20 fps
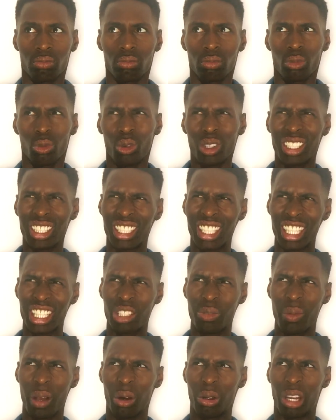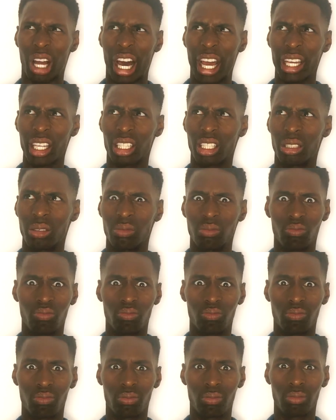What does it smell like?
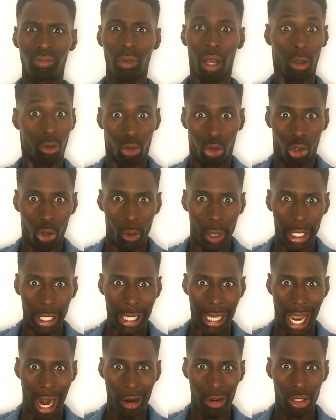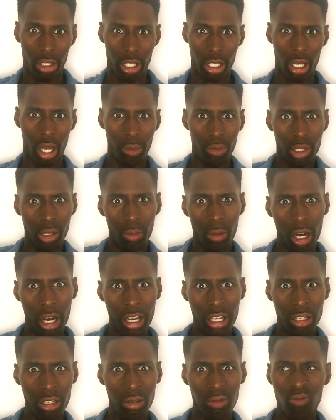Do any characters come to
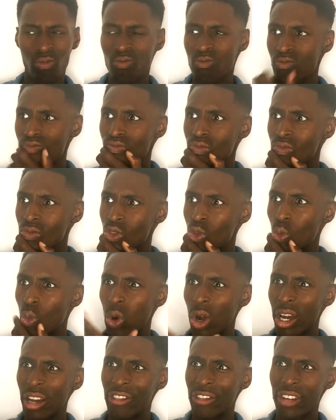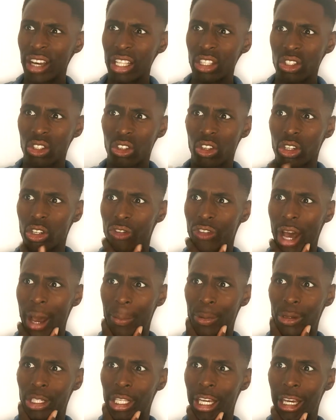mind? What events could have
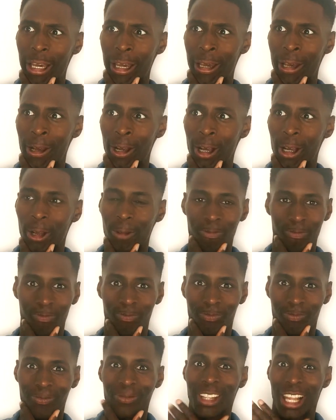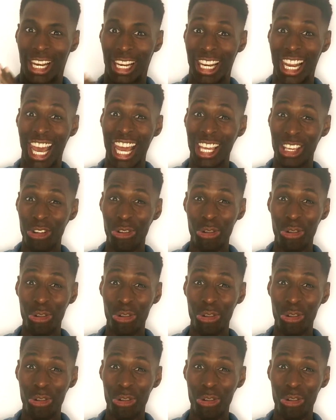happened here? Let your